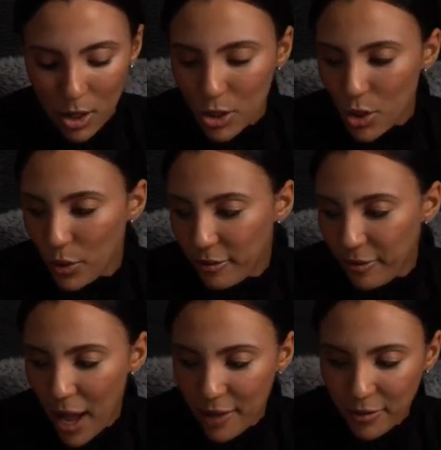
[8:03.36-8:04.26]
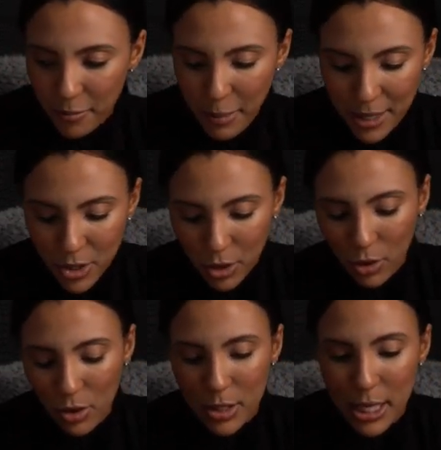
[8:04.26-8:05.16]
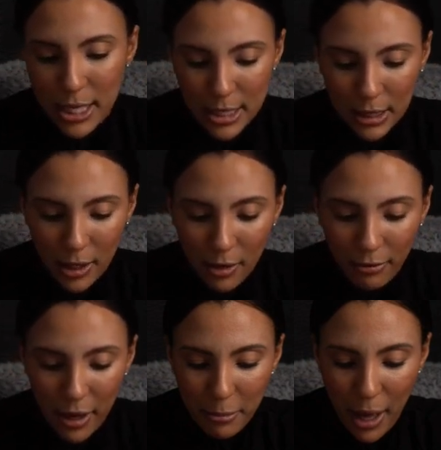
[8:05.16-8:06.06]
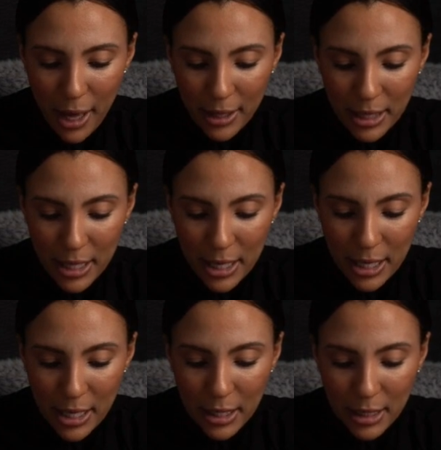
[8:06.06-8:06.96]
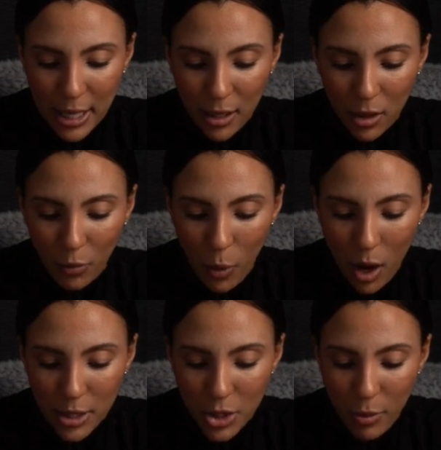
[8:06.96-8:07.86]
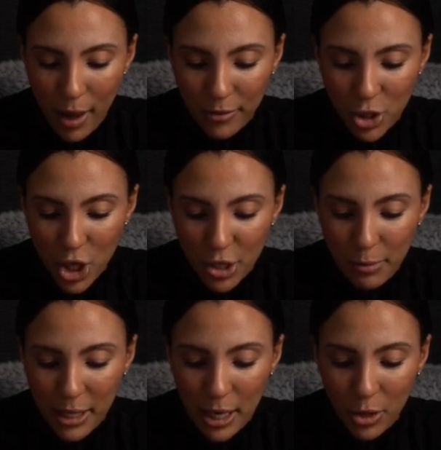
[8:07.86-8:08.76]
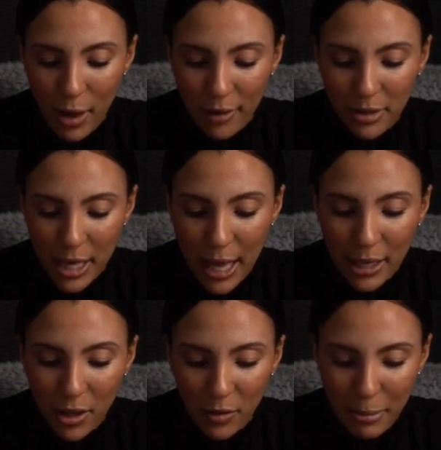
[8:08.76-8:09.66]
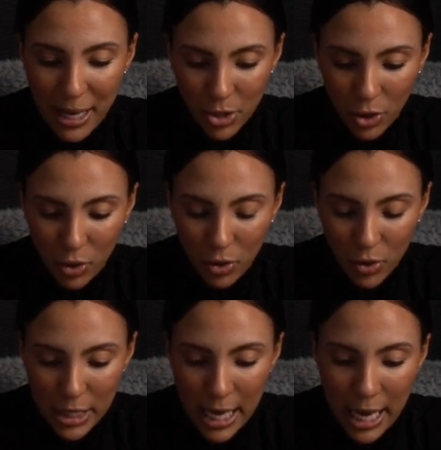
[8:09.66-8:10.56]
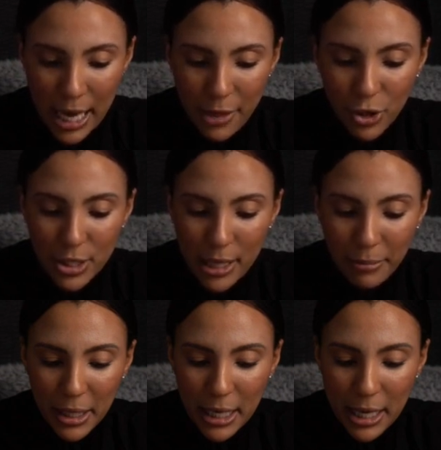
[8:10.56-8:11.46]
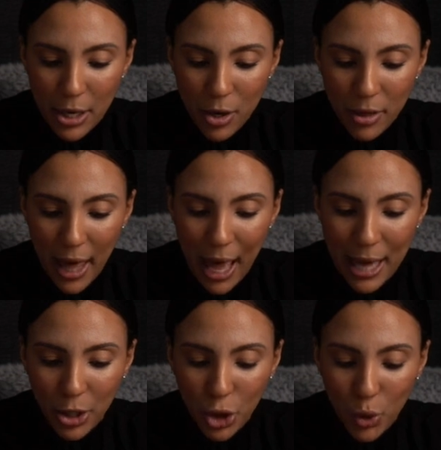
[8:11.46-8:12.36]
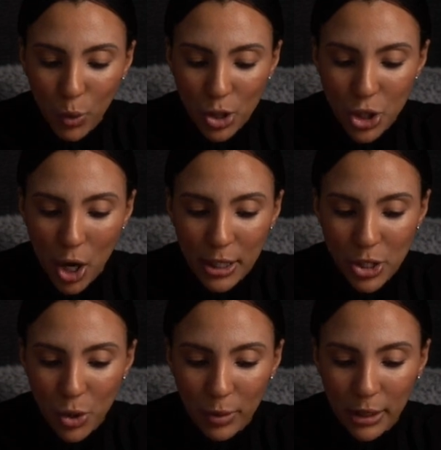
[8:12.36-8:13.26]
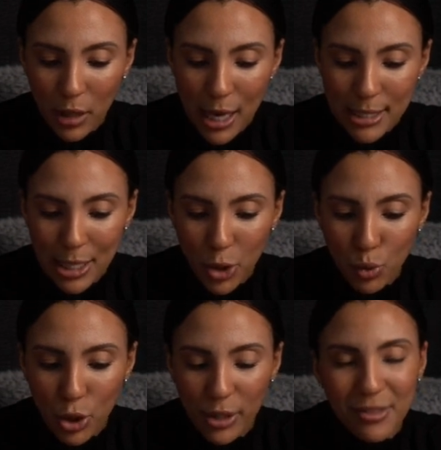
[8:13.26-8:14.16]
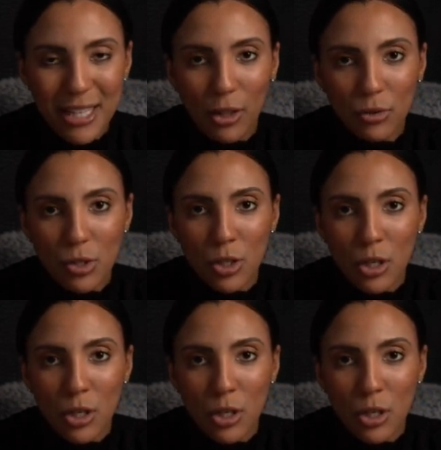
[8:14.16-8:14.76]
So the Five of Pentacles is clarified by the King of Wands. You have the Judgment and you have the Eight of Pentacles. There's something here that you are starting to realize that you could have dealt,